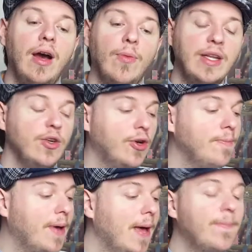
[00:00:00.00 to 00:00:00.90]
When you
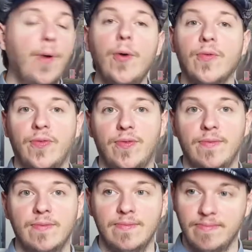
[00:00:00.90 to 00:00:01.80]
compare both
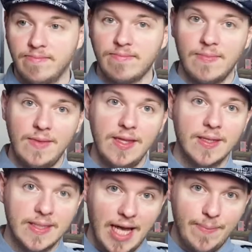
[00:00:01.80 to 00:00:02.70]

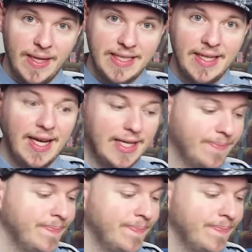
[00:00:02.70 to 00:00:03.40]
side by side,